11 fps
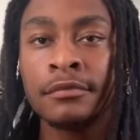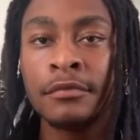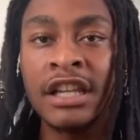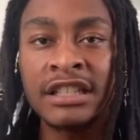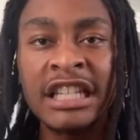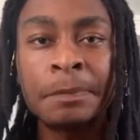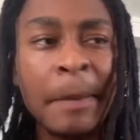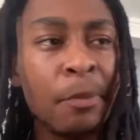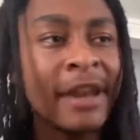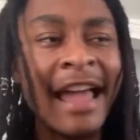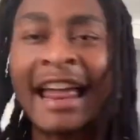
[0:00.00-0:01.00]
These, these
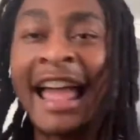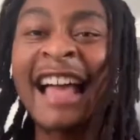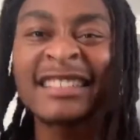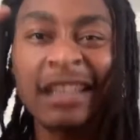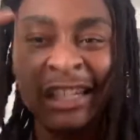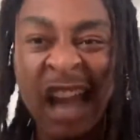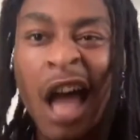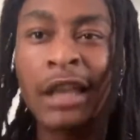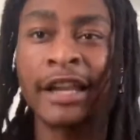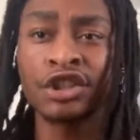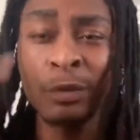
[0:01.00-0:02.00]
people that has
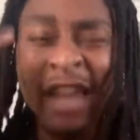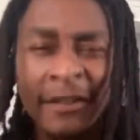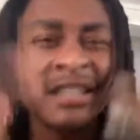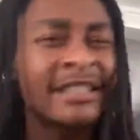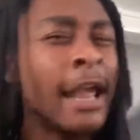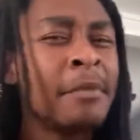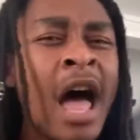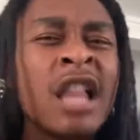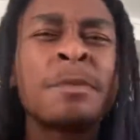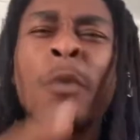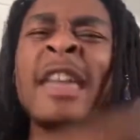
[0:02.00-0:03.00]
knowledge. We have the same
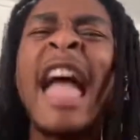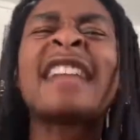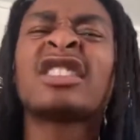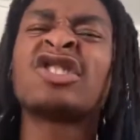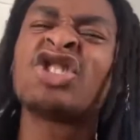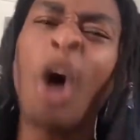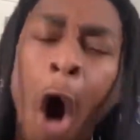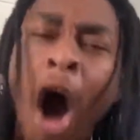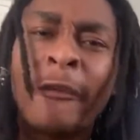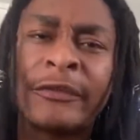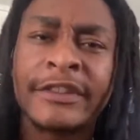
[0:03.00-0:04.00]
knowledge, but we acting
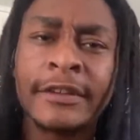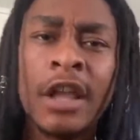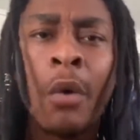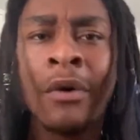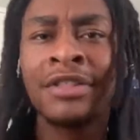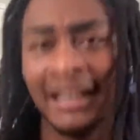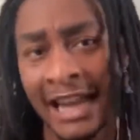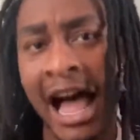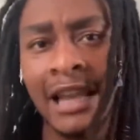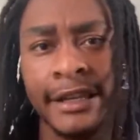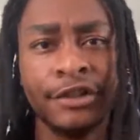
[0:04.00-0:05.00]
soft with the
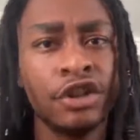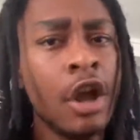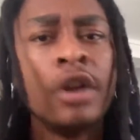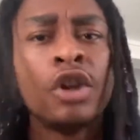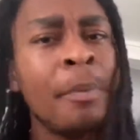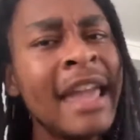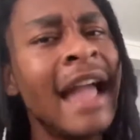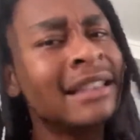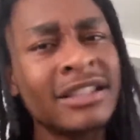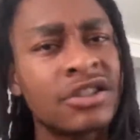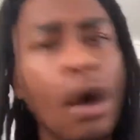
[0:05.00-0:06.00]
knowledge. Don't be
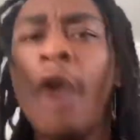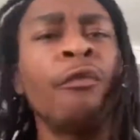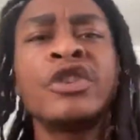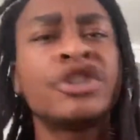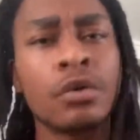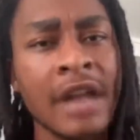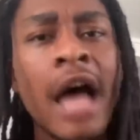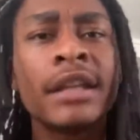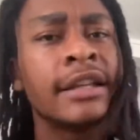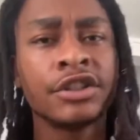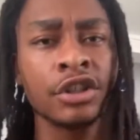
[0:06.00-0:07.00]
acting soft with your
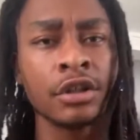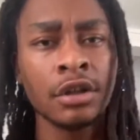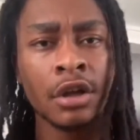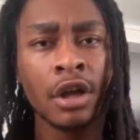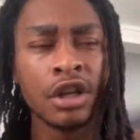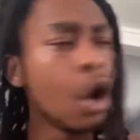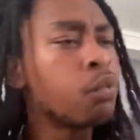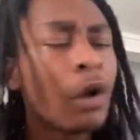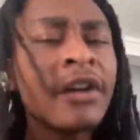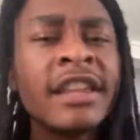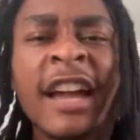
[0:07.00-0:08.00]
knowledge. You're
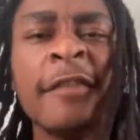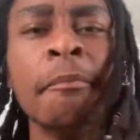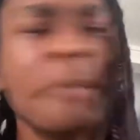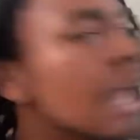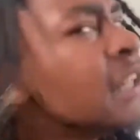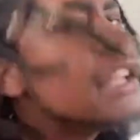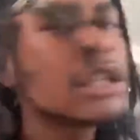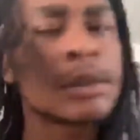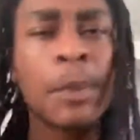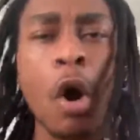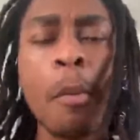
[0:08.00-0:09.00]
worthy of
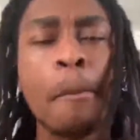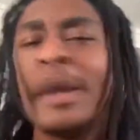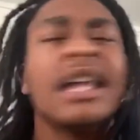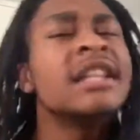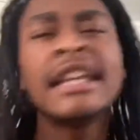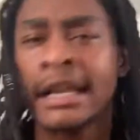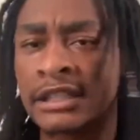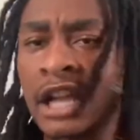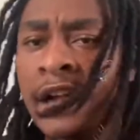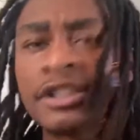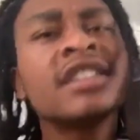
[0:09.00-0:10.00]
millions, bro, billions.
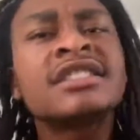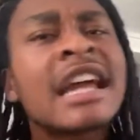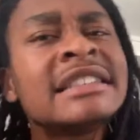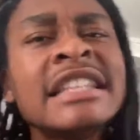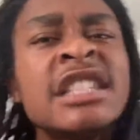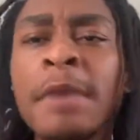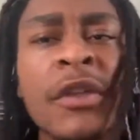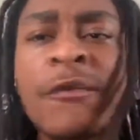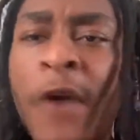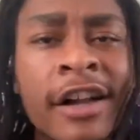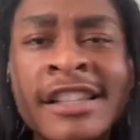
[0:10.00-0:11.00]
Just like these
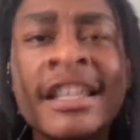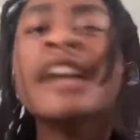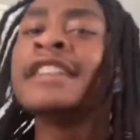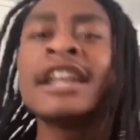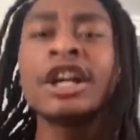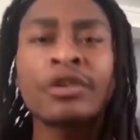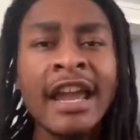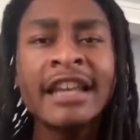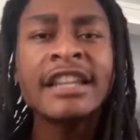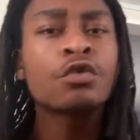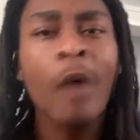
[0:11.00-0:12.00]
motherfuckers that are
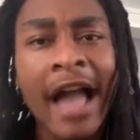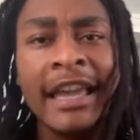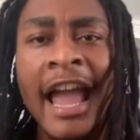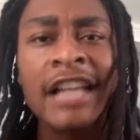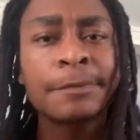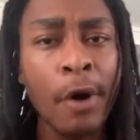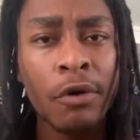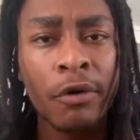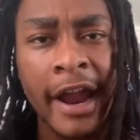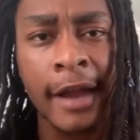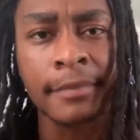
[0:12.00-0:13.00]
creating these whack ass
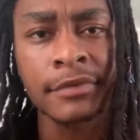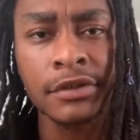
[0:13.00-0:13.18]
programs.